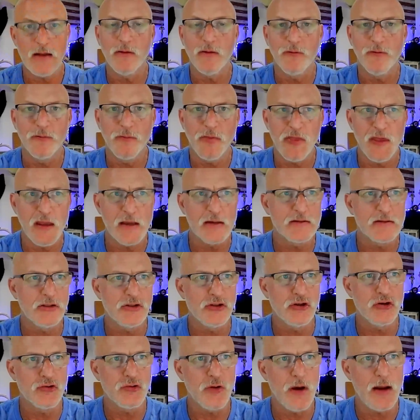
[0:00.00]
of things that
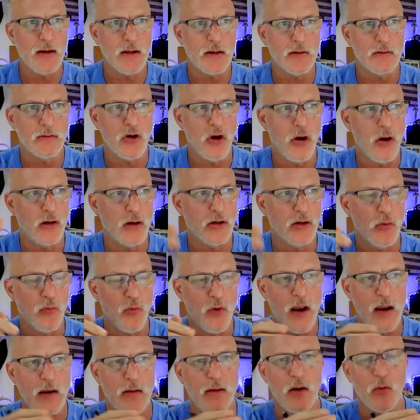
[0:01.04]
you're trying to conquer,
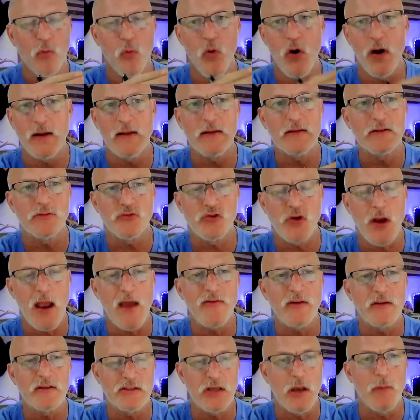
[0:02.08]
right? Like, one is
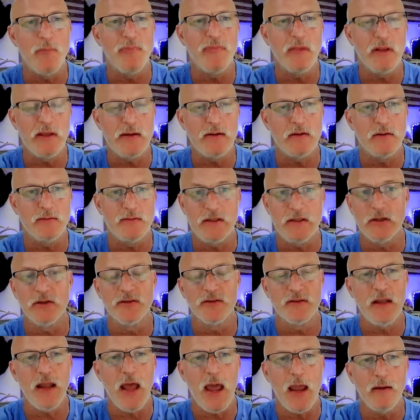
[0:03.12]
driving some
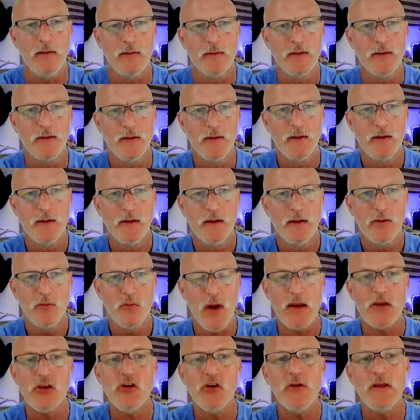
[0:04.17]
deals today,
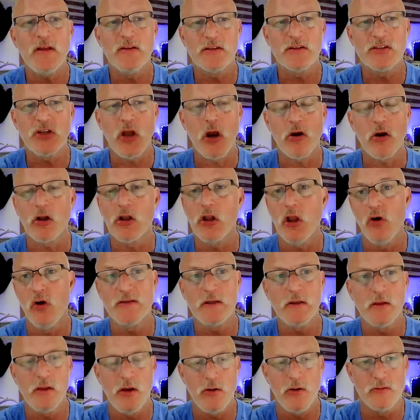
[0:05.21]
right? You need to start
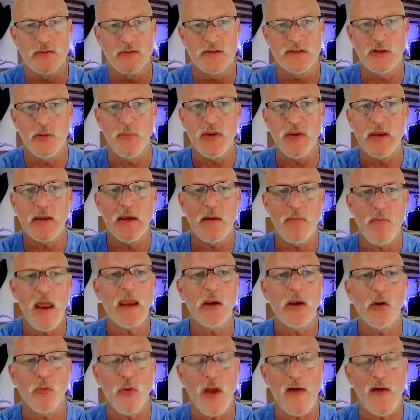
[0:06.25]
closing loans to begin
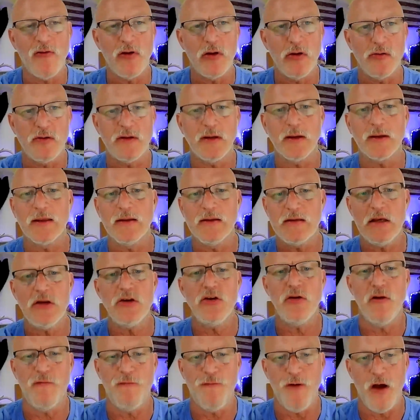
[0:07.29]
making revenue to continue
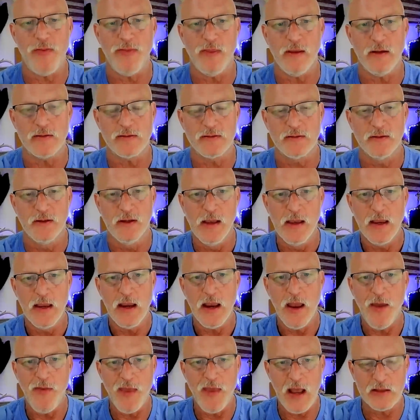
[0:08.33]
to fund this.
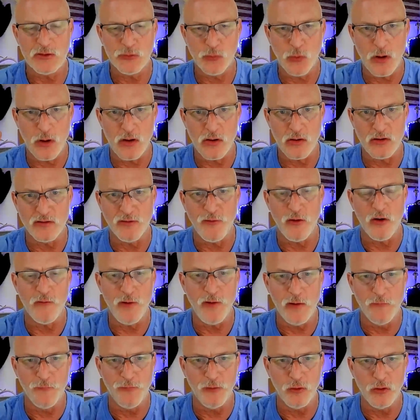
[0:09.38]
And that's where your sphere of
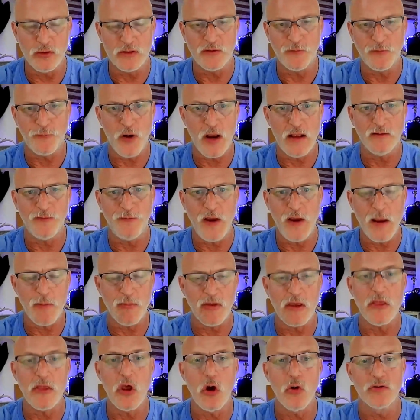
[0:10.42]
influence, friends, family,
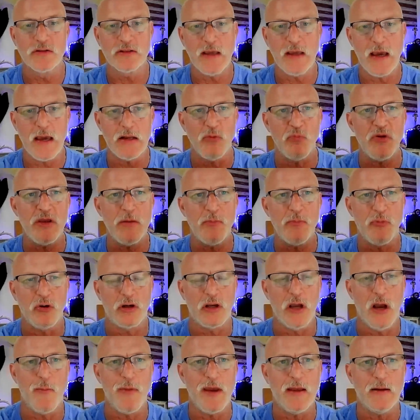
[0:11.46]
those kind of people
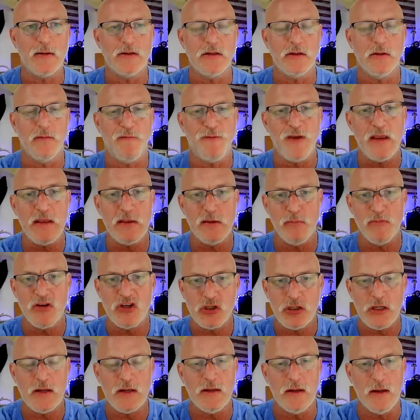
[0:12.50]
come in to feed the
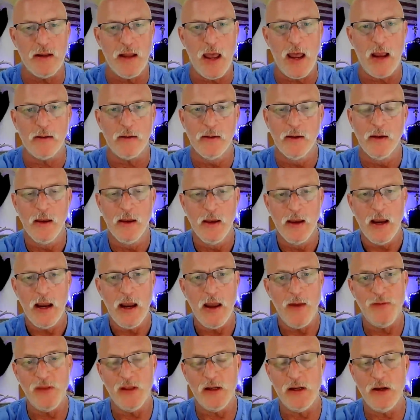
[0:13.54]
machine today.
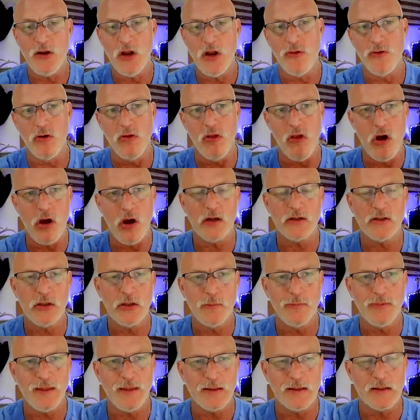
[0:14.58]
And then another long-term
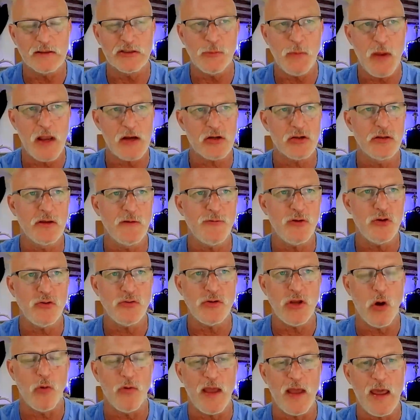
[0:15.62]
thing, especially if you
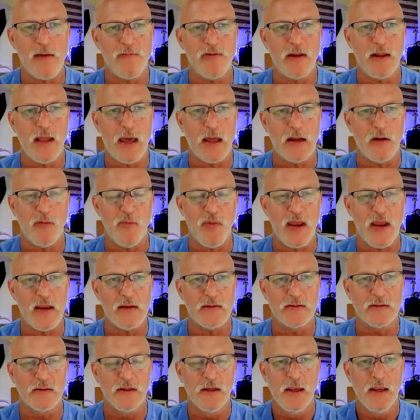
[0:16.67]
don't have a
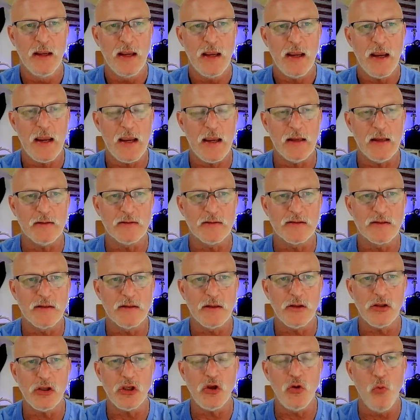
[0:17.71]
database, is
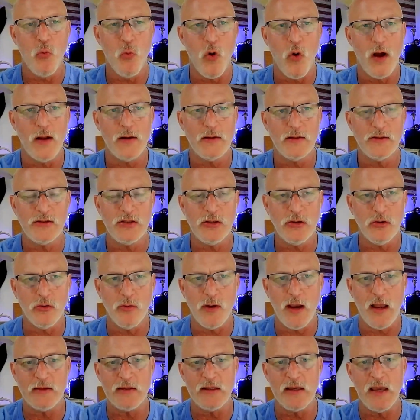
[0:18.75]
you want to,
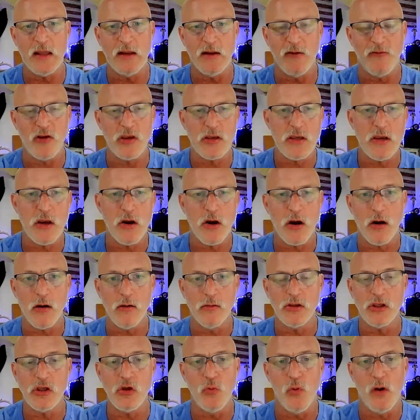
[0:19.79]
at the end of a year,
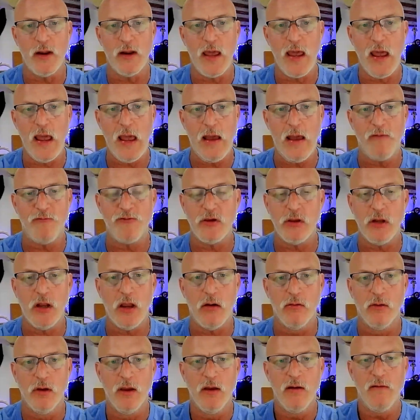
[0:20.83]
you want to have,
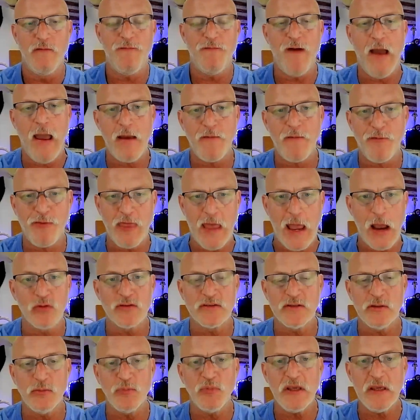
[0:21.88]

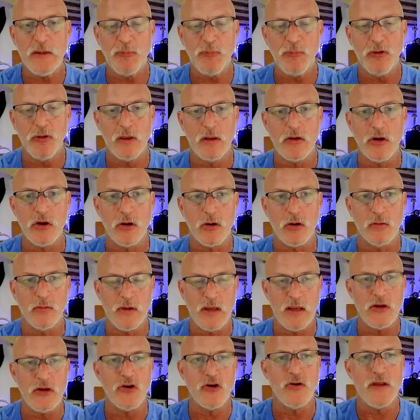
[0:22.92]
5,000 people in your
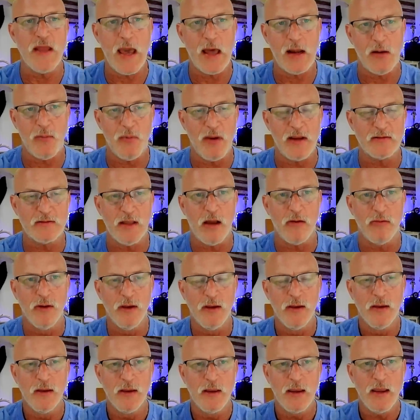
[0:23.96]
database now.
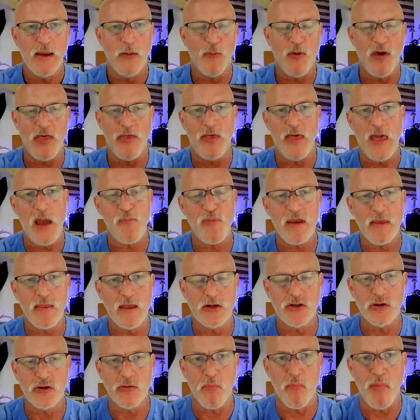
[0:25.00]
And whether that be
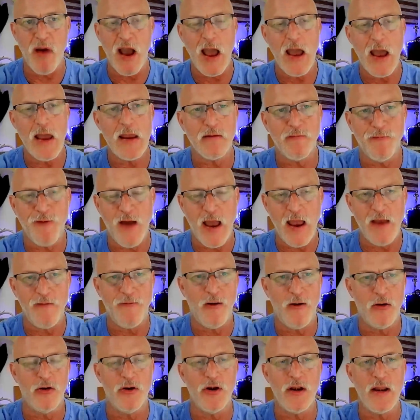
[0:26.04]
that you're buying
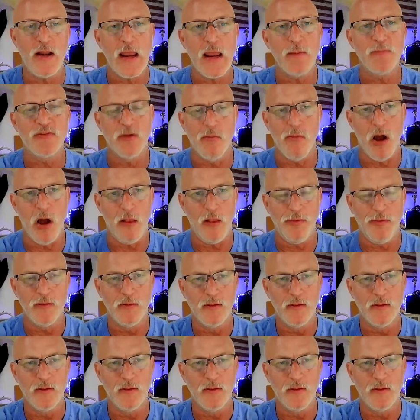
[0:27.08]
500 names a month